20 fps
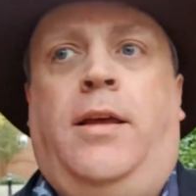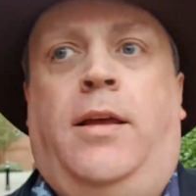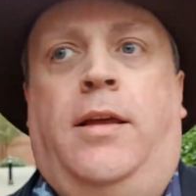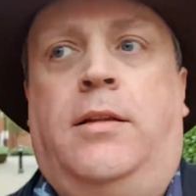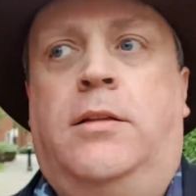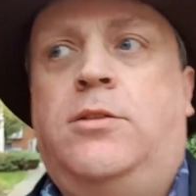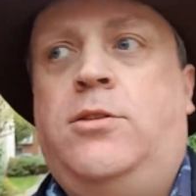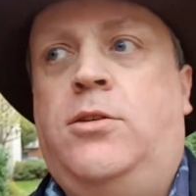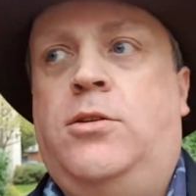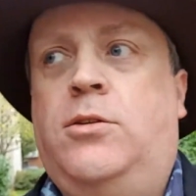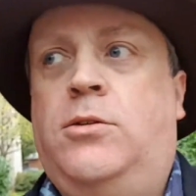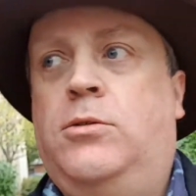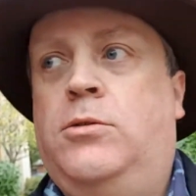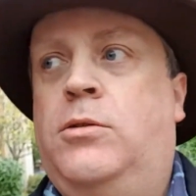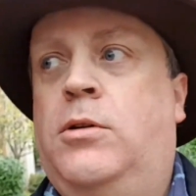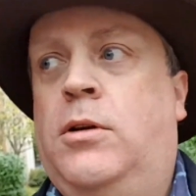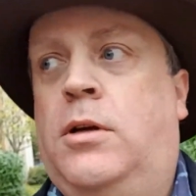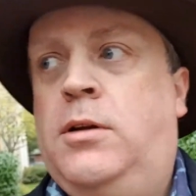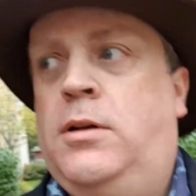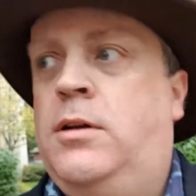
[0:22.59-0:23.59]
into
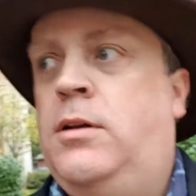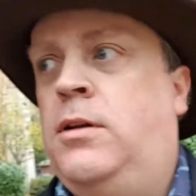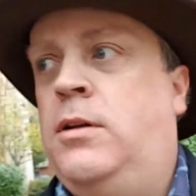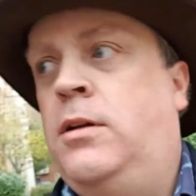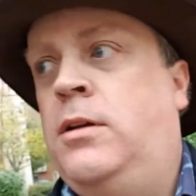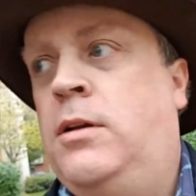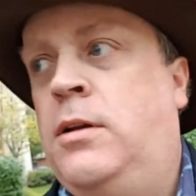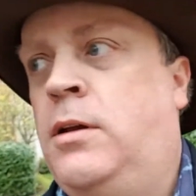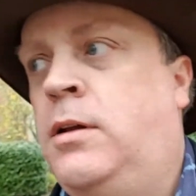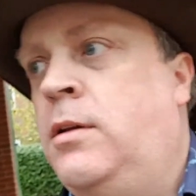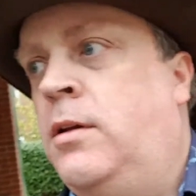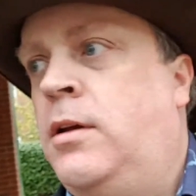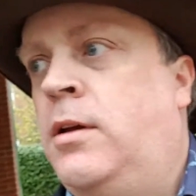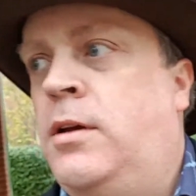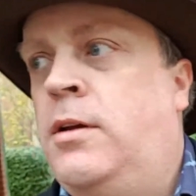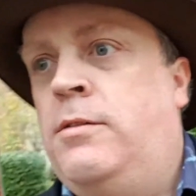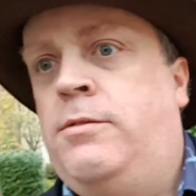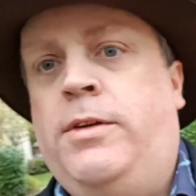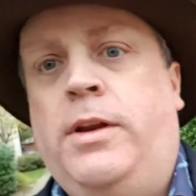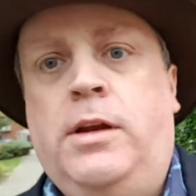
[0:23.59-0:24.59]

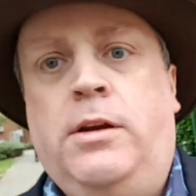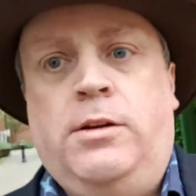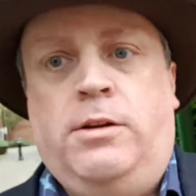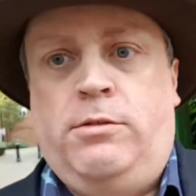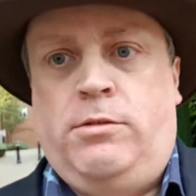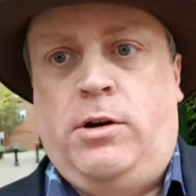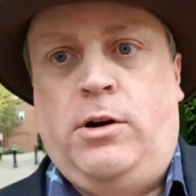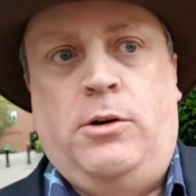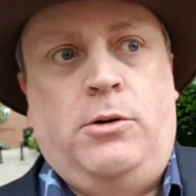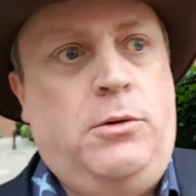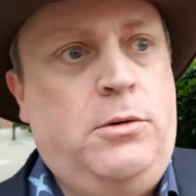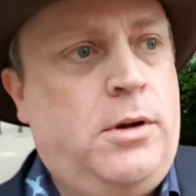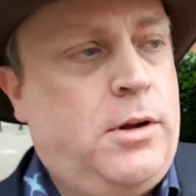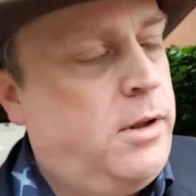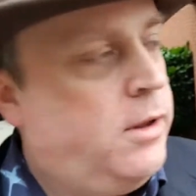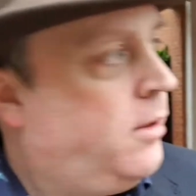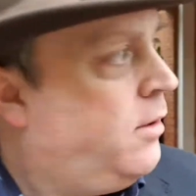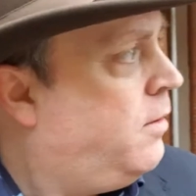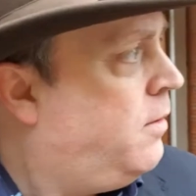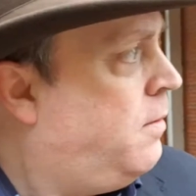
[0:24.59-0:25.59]
Vintner Road,
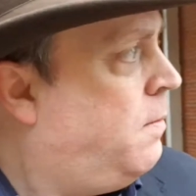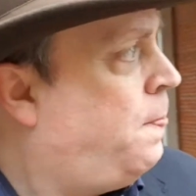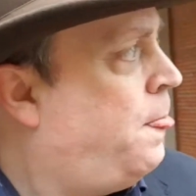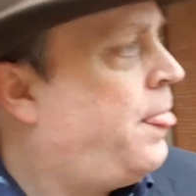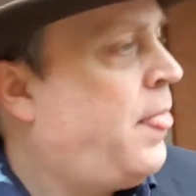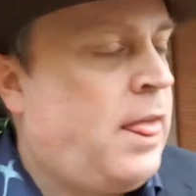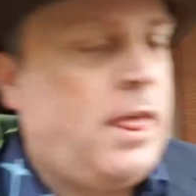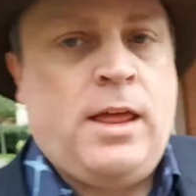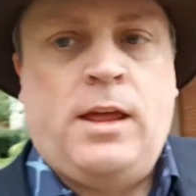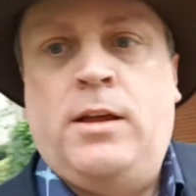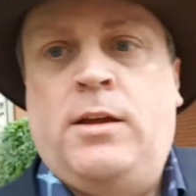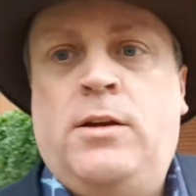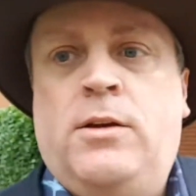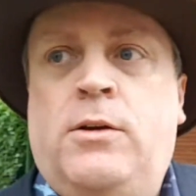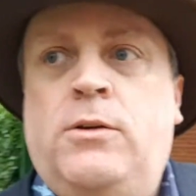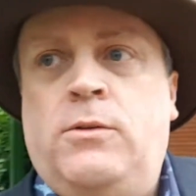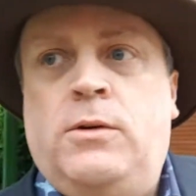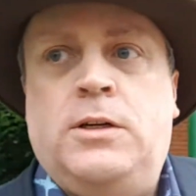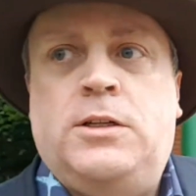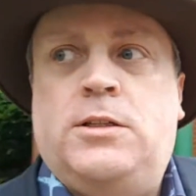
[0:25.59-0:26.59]

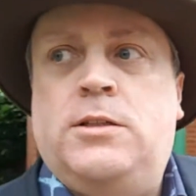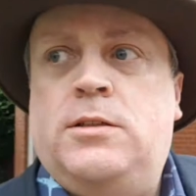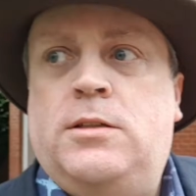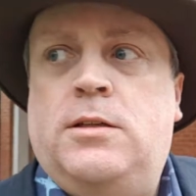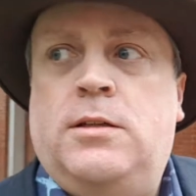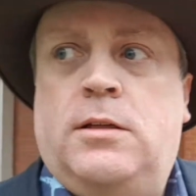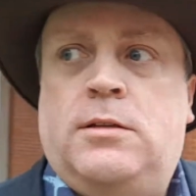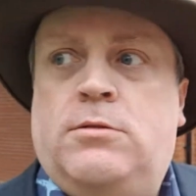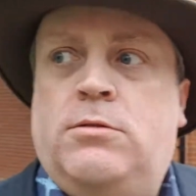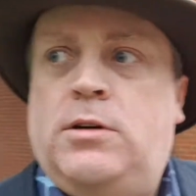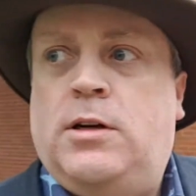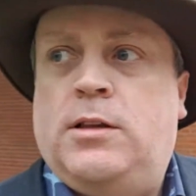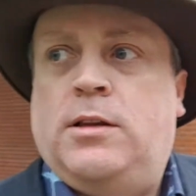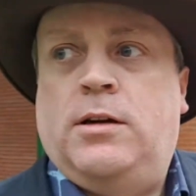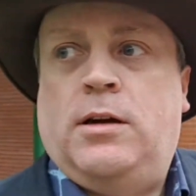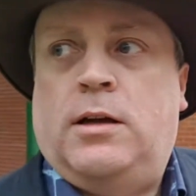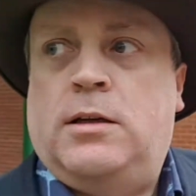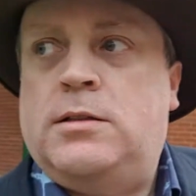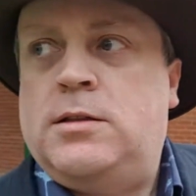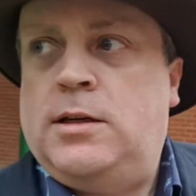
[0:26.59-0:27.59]
which is this rather
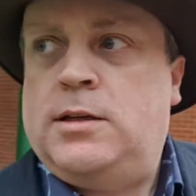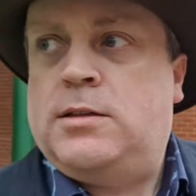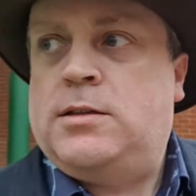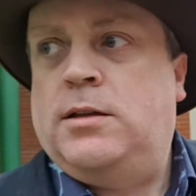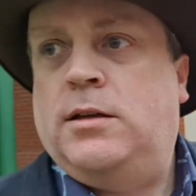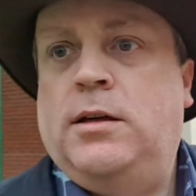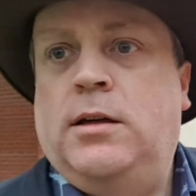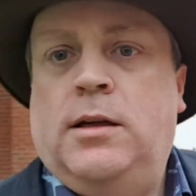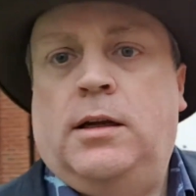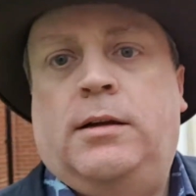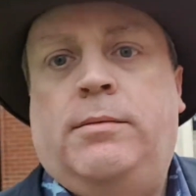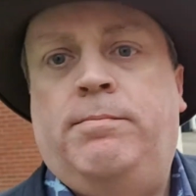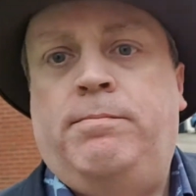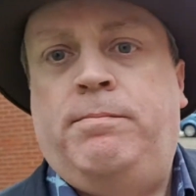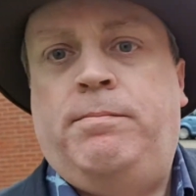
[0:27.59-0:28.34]
nice little uh,